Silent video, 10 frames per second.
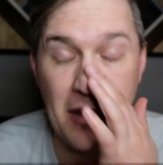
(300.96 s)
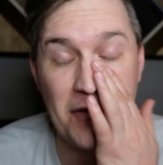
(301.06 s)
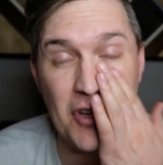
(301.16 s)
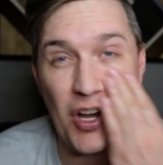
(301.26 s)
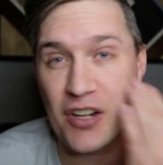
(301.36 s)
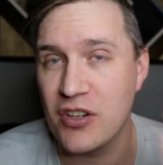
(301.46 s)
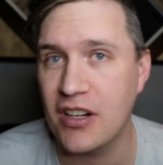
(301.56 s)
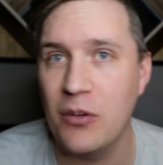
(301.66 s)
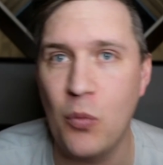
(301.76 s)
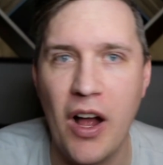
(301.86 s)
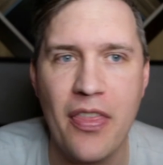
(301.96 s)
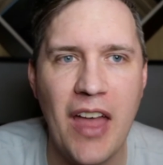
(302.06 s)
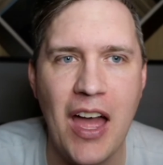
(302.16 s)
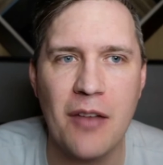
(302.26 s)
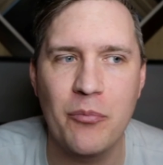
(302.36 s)
if Todrick had won
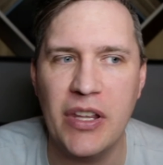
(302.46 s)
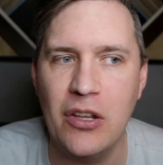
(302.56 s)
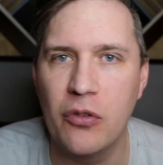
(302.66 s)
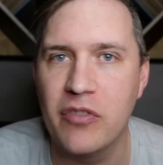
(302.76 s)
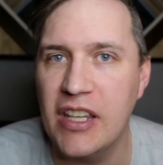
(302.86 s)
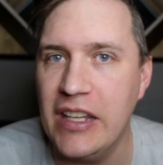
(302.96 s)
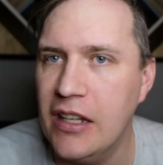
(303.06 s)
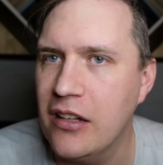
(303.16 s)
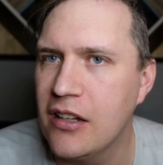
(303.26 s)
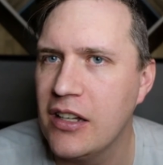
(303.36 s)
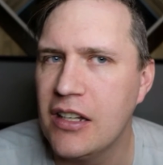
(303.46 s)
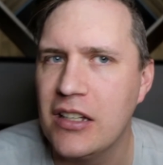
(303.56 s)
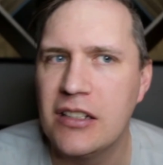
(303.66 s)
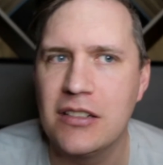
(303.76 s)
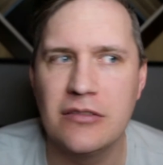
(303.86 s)
that POV,
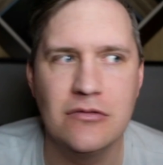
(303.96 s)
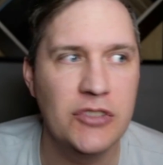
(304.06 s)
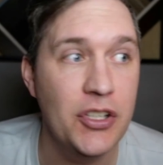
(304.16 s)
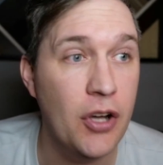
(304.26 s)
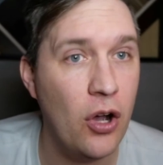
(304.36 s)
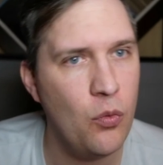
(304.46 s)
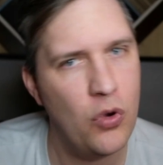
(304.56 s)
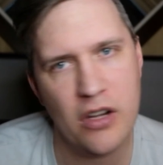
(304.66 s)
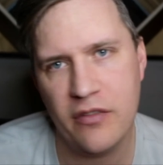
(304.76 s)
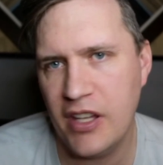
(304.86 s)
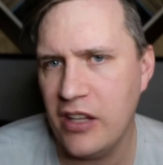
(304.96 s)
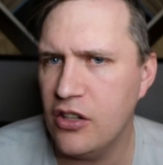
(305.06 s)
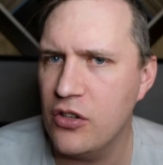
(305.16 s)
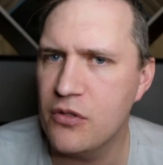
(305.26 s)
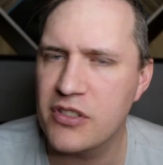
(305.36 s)
would have you
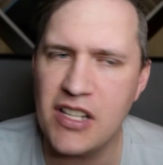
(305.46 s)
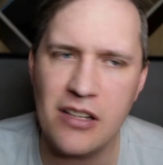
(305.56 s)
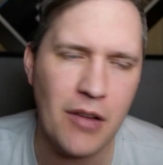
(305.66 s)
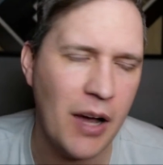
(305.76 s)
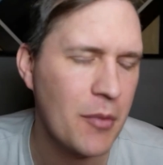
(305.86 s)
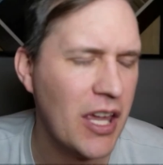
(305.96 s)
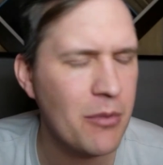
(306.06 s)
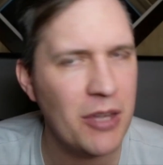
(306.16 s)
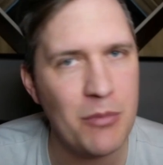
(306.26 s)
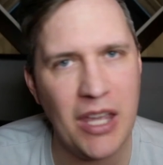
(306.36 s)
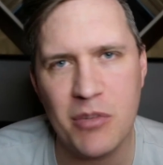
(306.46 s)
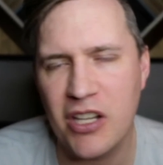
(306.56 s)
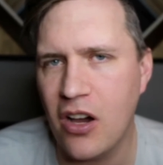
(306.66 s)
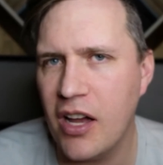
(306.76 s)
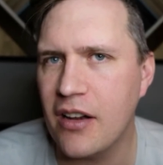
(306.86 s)
used it? Maybe, maybe
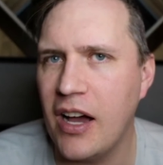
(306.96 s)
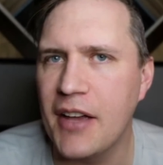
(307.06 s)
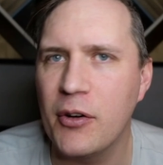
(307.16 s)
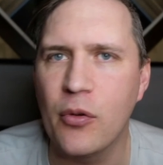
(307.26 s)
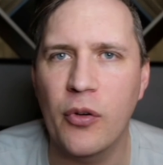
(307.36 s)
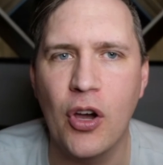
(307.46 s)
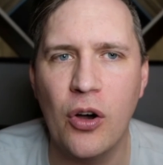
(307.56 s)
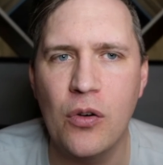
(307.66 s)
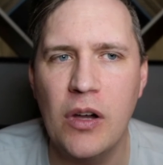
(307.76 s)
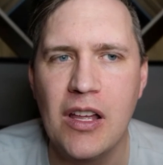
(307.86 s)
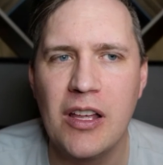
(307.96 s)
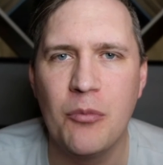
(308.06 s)
not. I don't know.